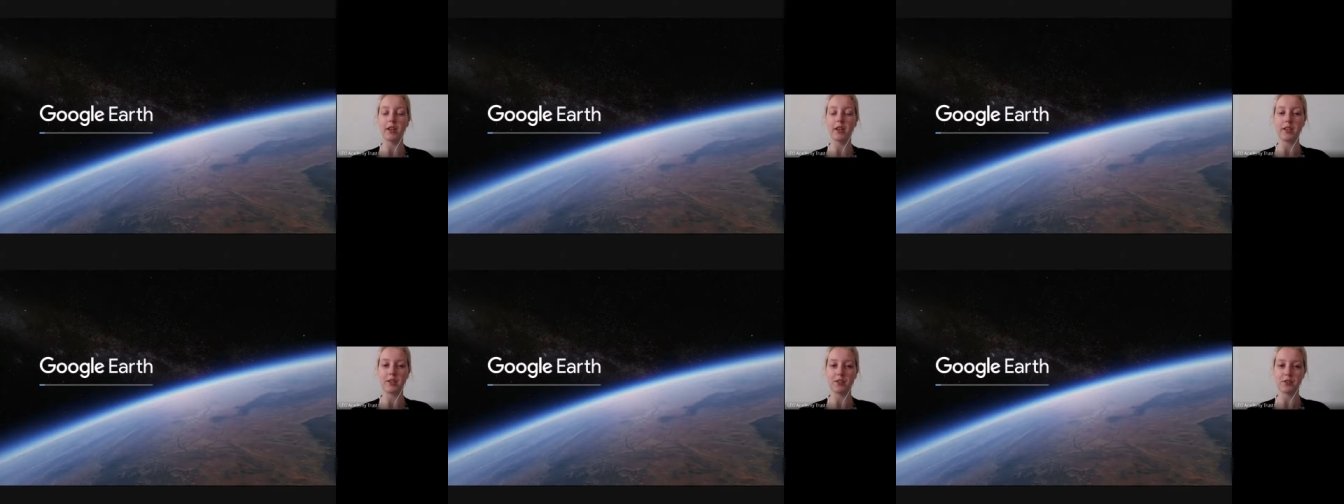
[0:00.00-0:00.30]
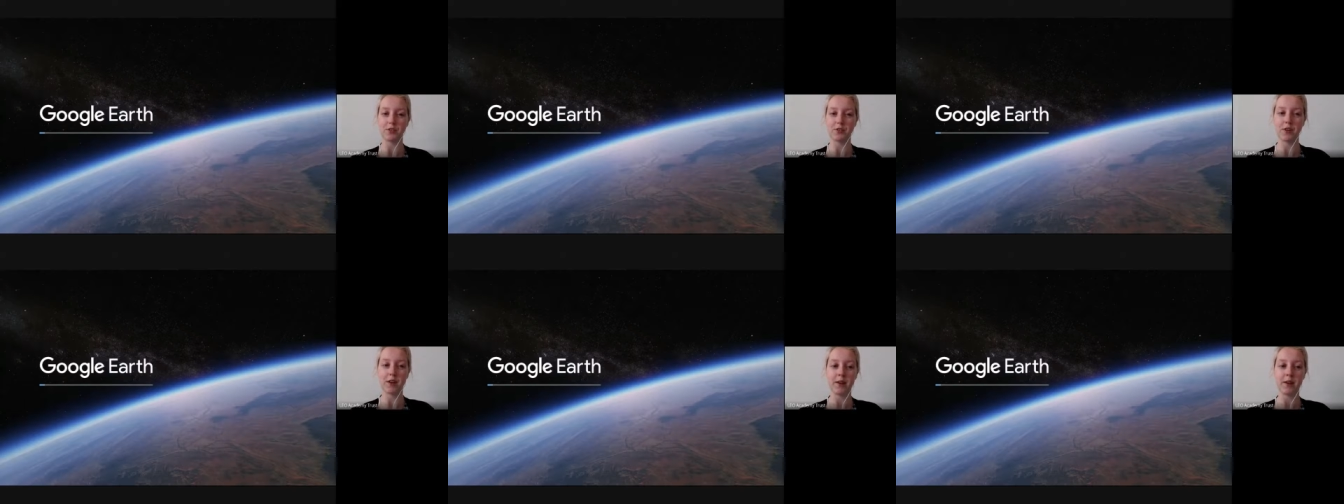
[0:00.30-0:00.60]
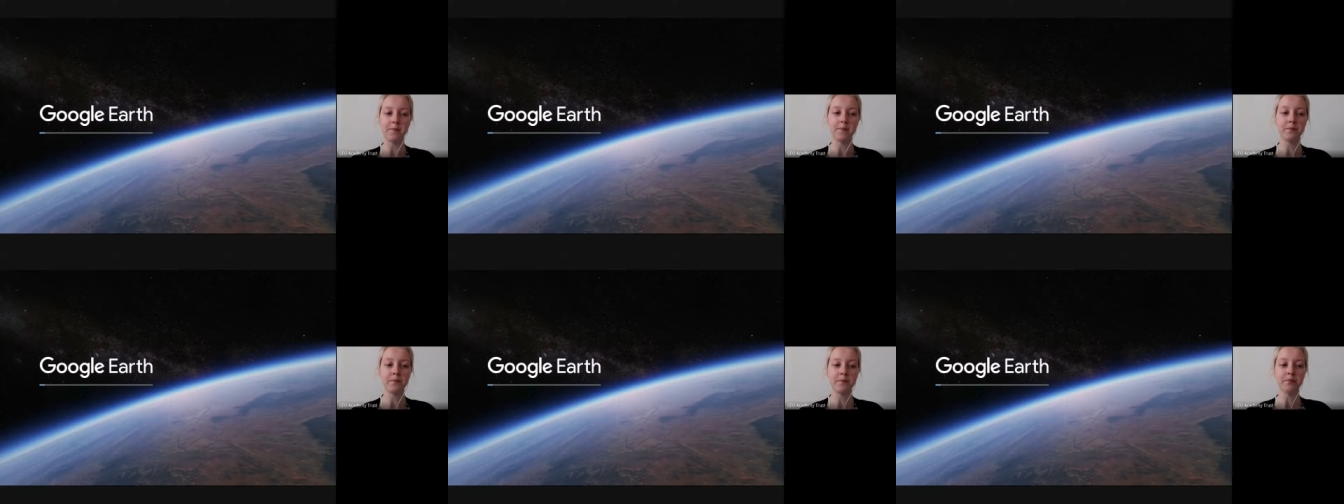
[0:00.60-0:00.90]

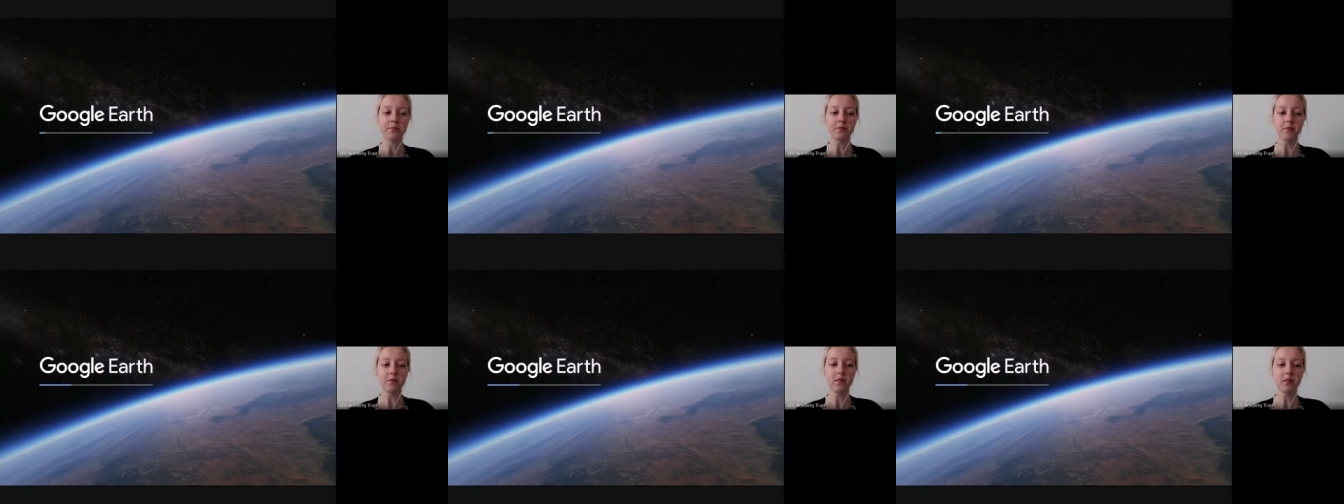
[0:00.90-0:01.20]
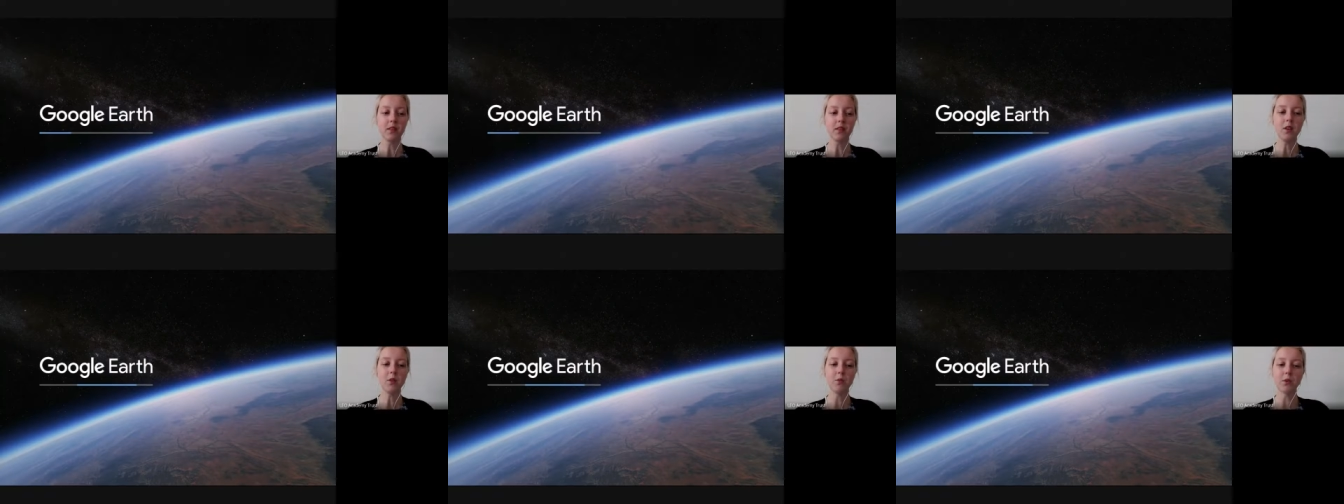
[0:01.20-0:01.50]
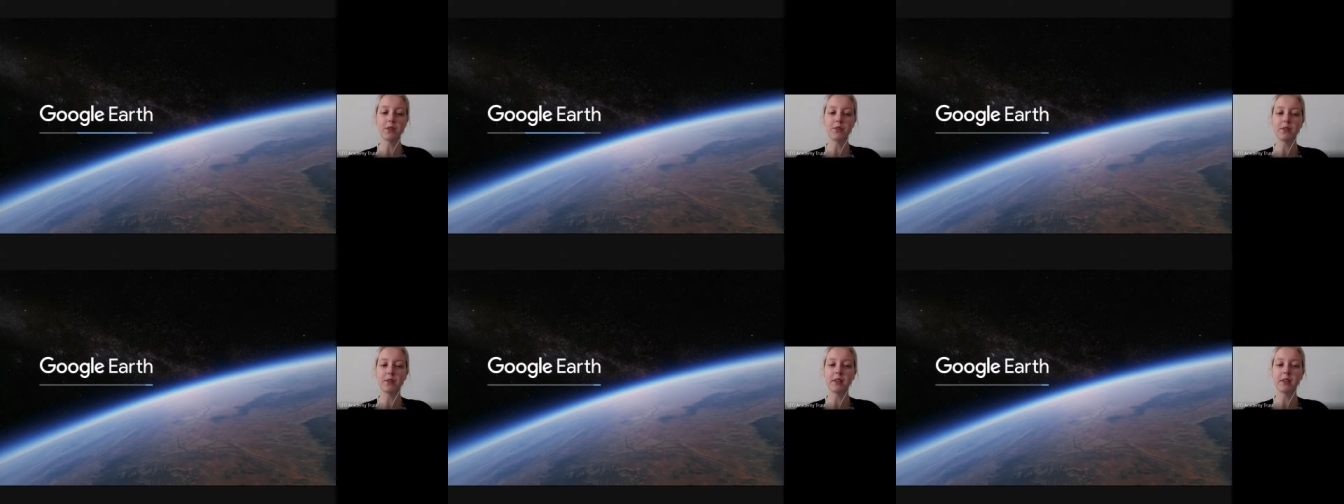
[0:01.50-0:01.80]
history
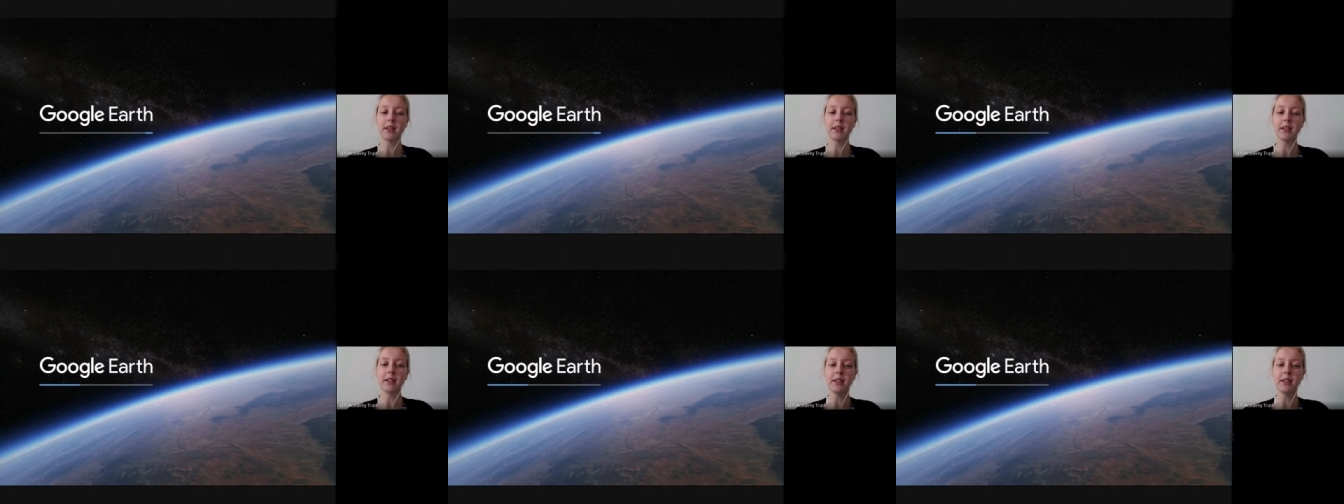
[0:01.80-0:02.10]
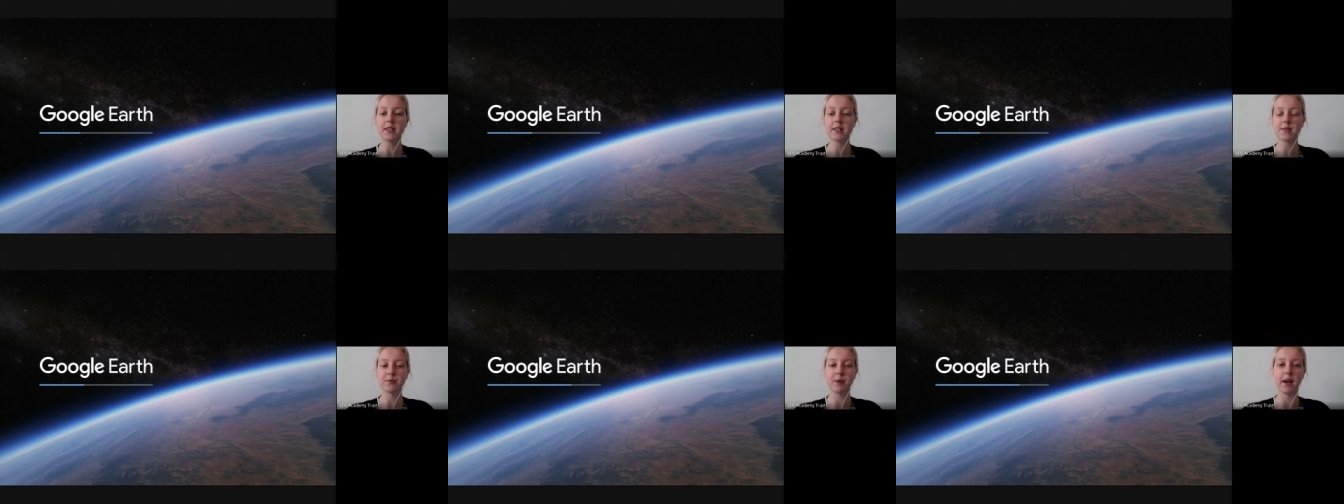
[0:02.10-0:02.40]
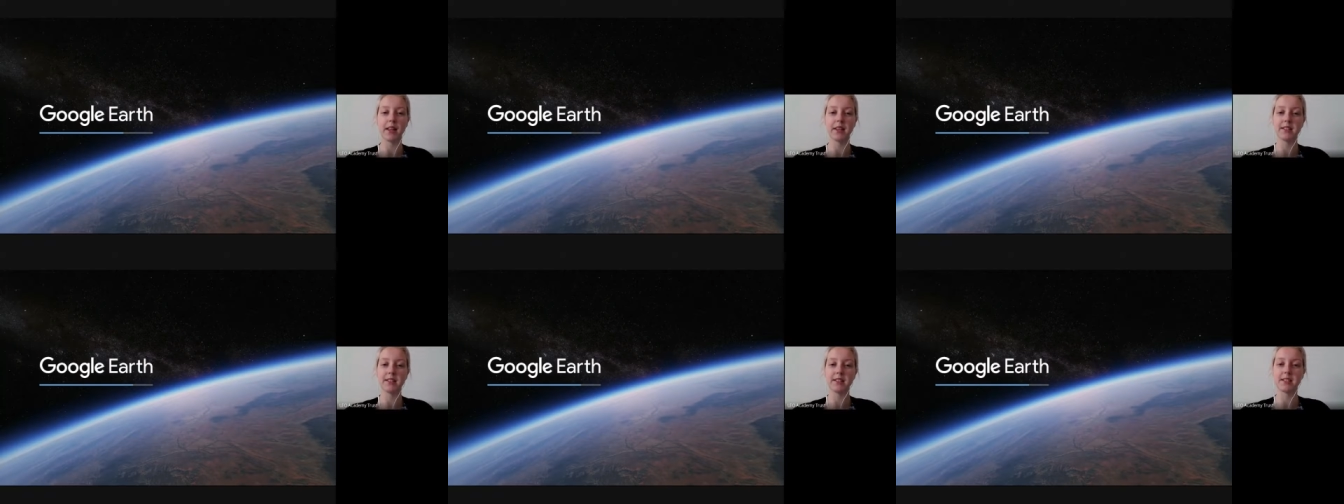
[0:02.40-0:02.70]
What's really nice as
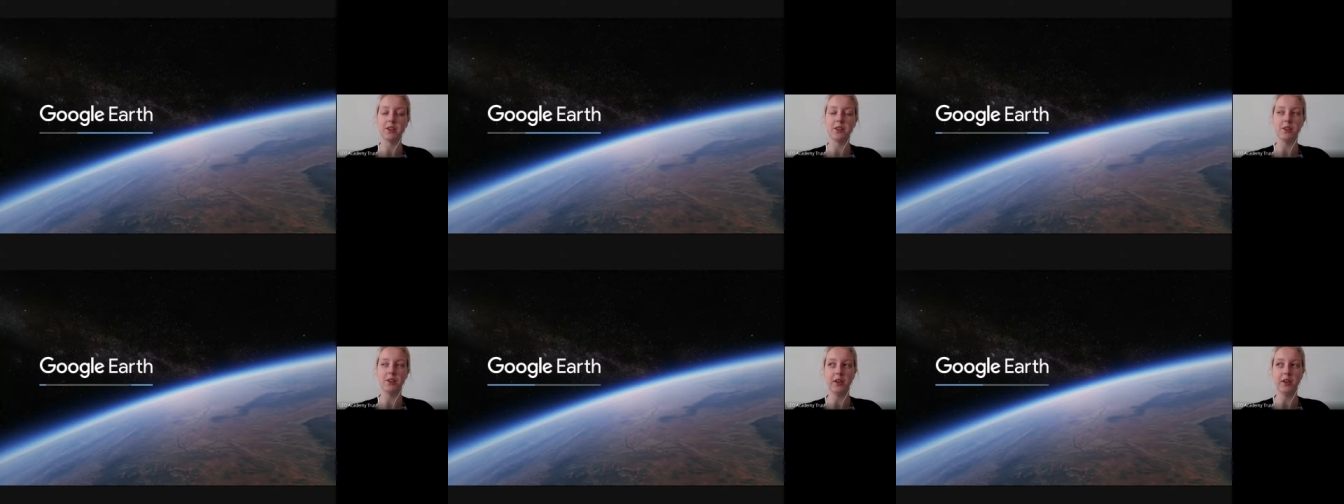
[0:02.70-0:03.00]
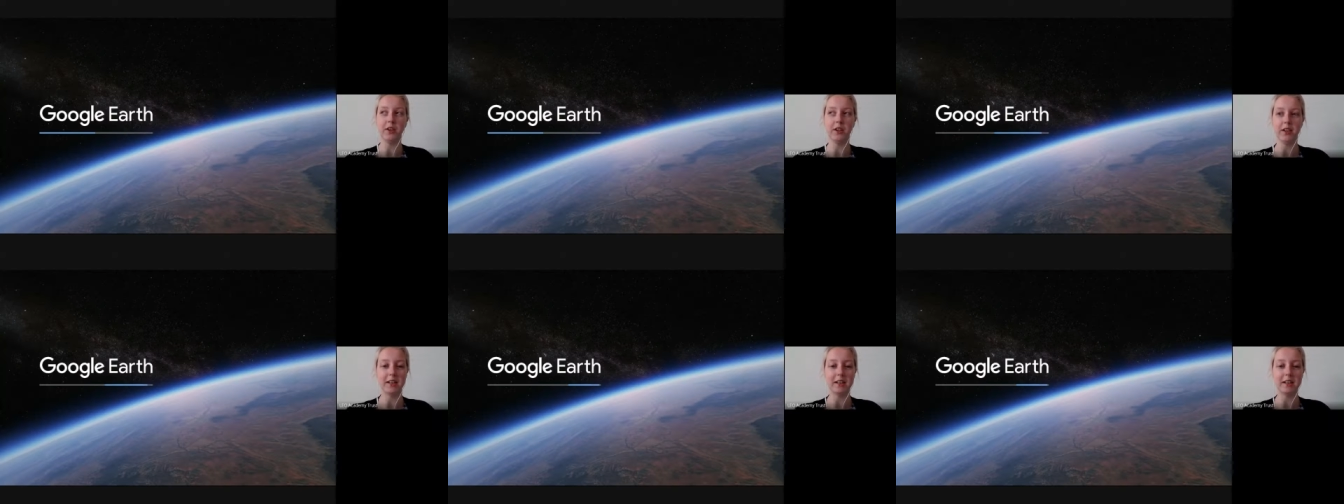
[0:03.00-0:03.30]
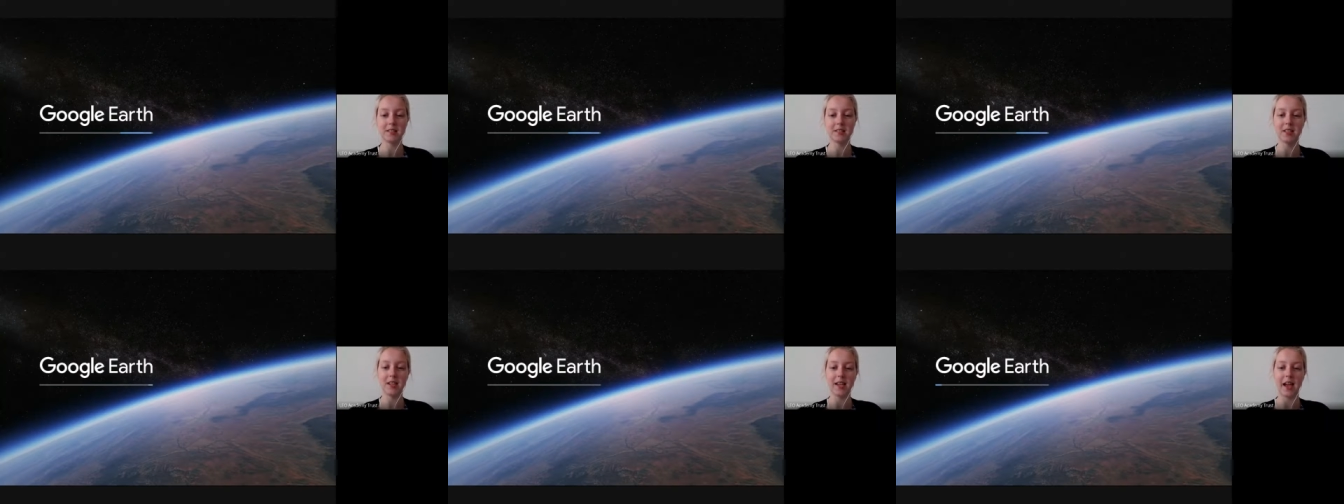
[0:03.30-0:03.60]
well is that you can
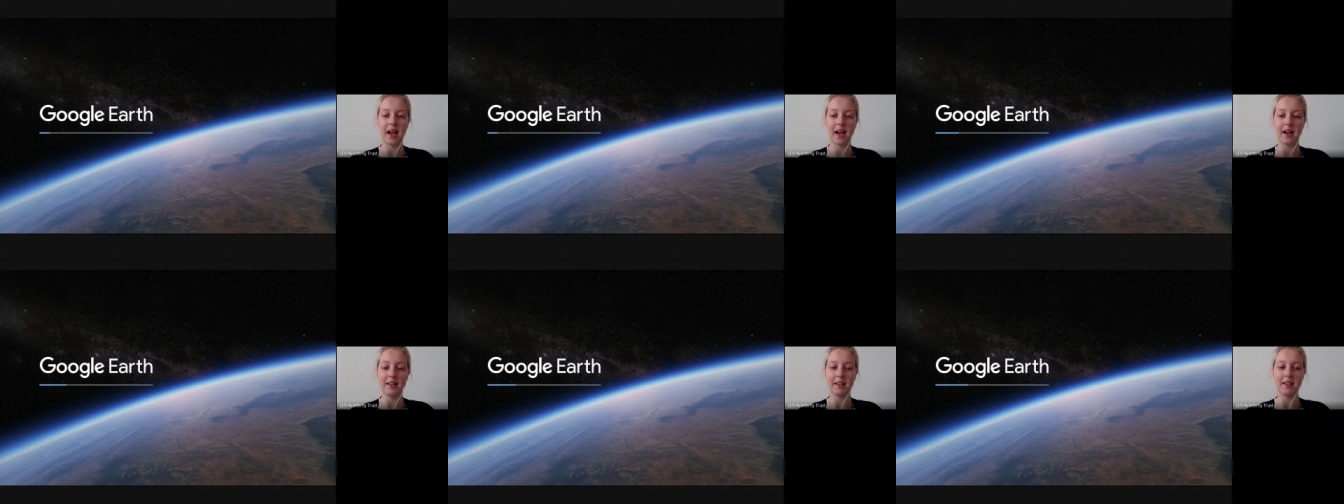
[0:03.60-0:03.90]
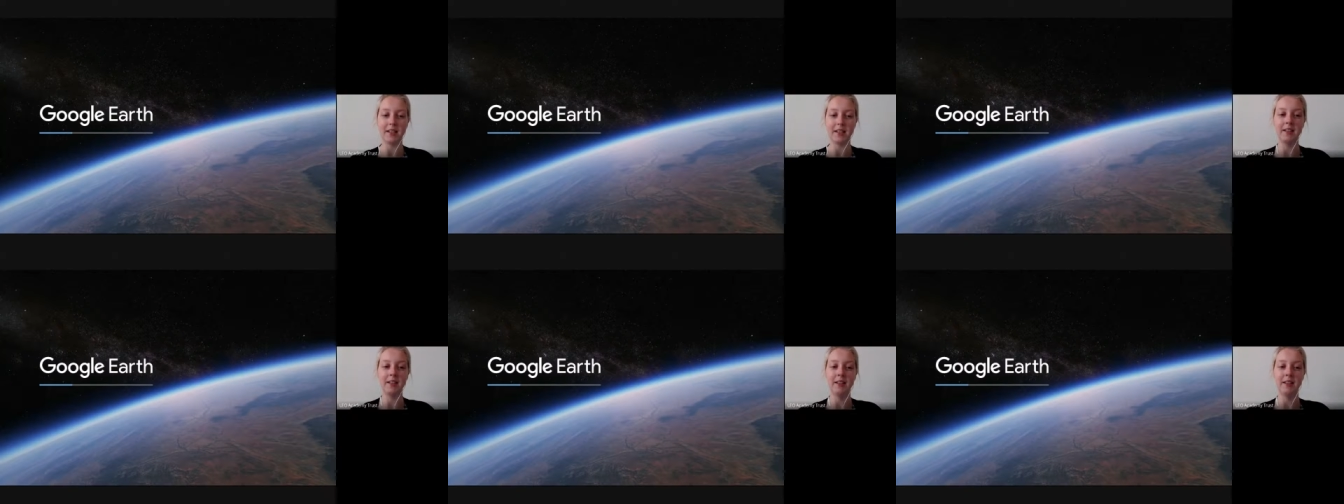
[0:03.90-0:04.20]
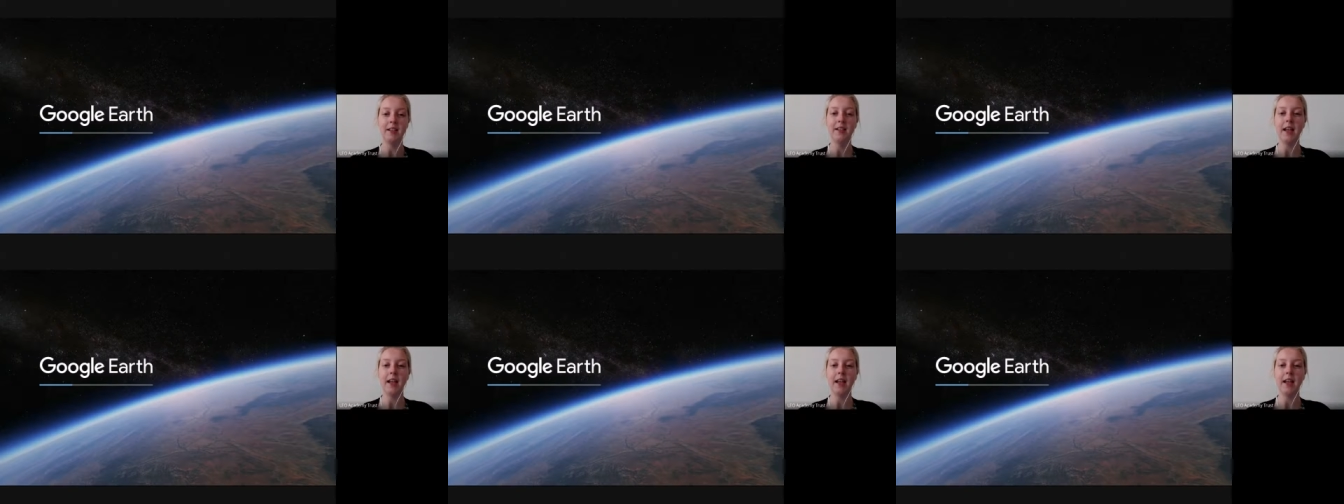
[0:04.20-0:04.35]
easily add in